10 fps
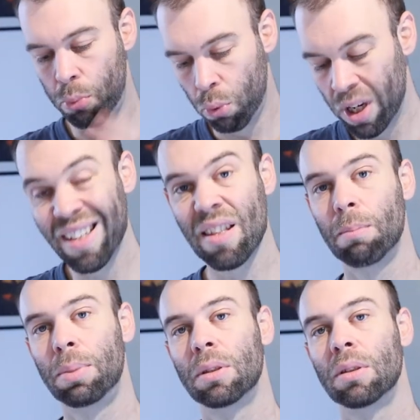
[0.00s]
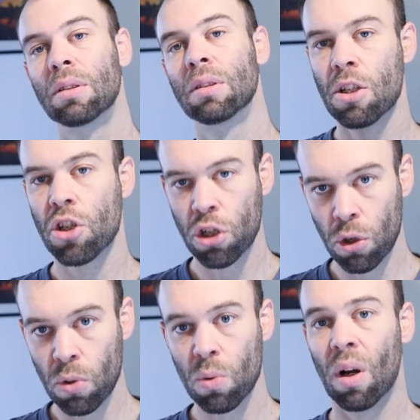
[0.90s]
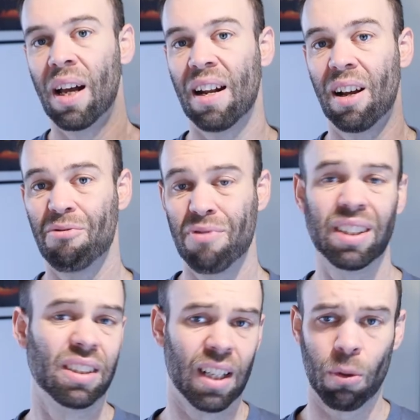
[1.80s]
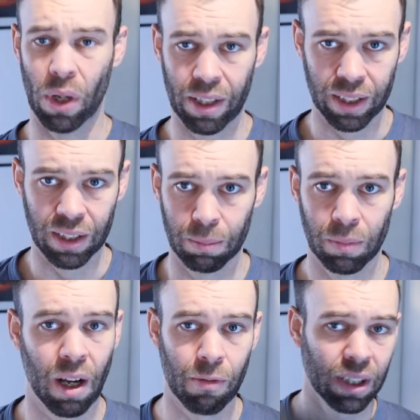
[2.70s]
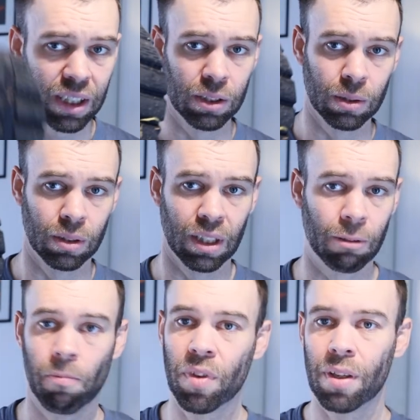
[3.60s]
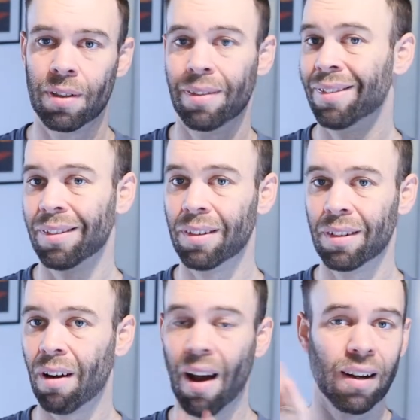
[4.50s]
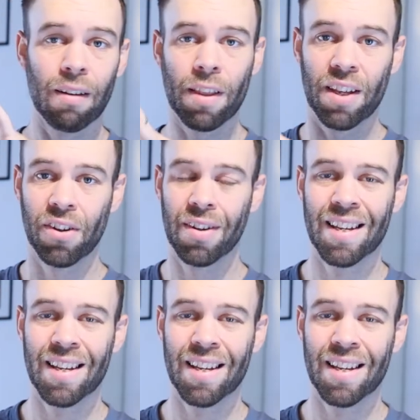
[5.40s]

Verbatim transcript: breathable shoe and I really like wearing them. I really do. Like I love these.